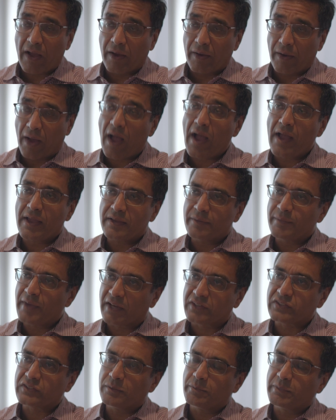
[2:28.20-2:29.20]
I am
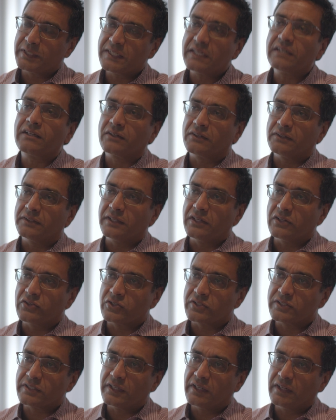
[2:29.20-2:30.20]
actually particularly
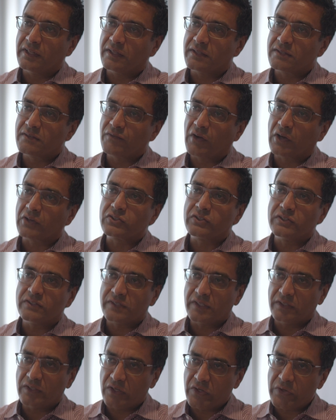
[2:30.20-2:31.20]
interested in its
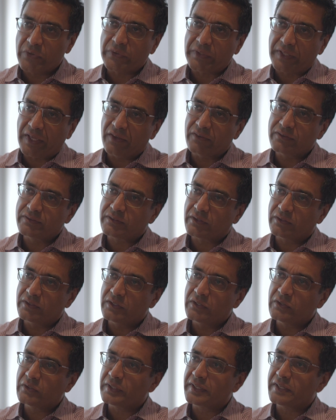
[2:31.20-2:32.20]
functions in the nucleus. So the
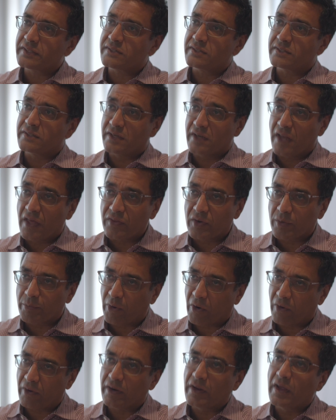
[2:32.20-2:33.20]
nucleus is another
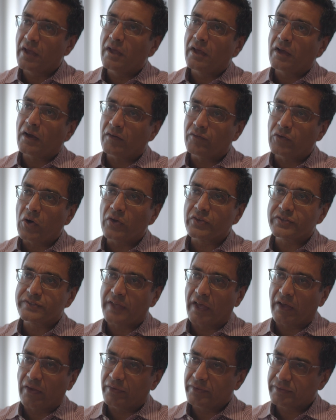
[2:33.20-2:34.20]
part of all
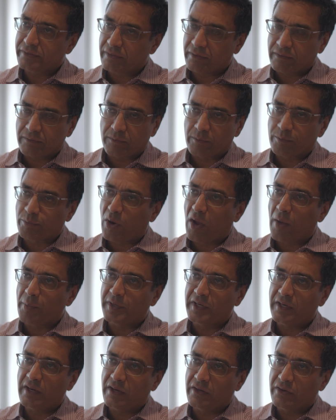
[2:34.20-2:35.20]
cells,
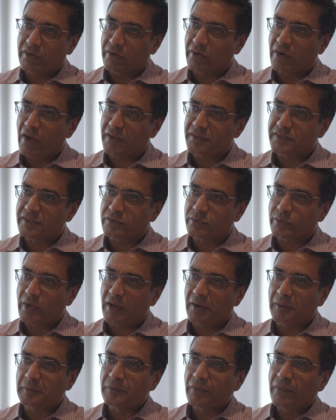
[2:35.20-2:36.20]
prominent in neurons as
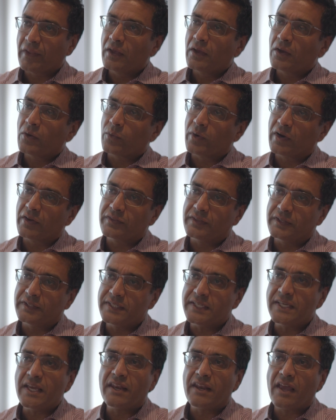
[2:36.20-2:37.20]
well, where the
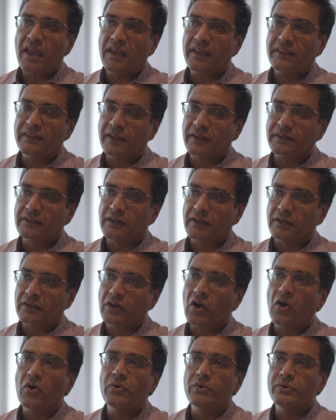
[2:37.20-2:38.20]
DNA that
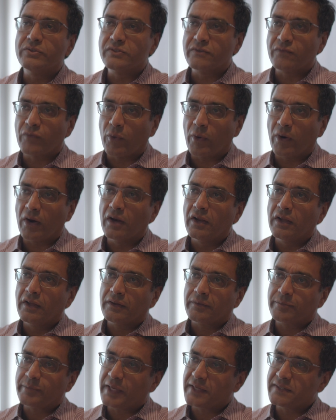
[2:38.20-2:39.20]
codes for
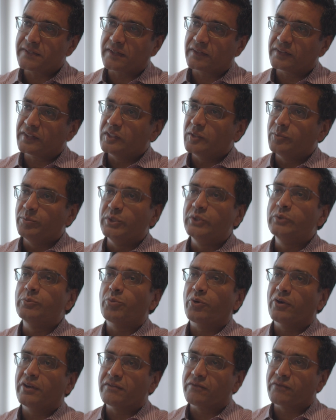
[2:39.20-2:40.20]
basically the
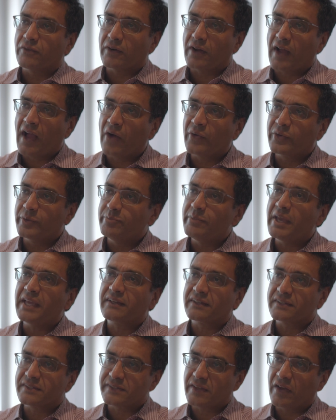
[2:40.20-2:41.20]
blueprint for how to
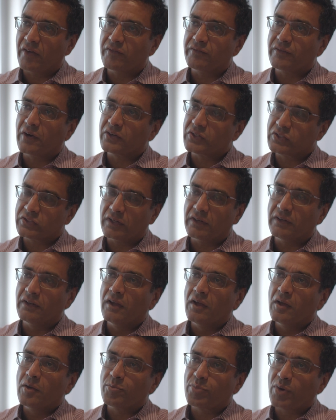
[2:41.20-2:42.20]
make a cell function
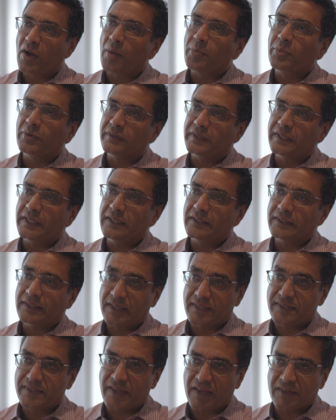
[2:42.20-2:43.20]
properly
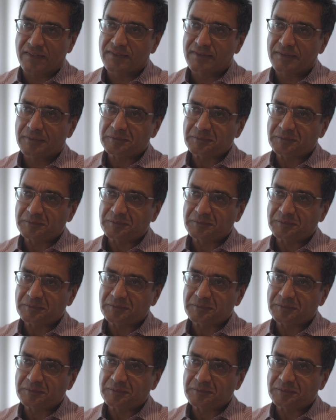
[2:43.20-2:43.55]
exists.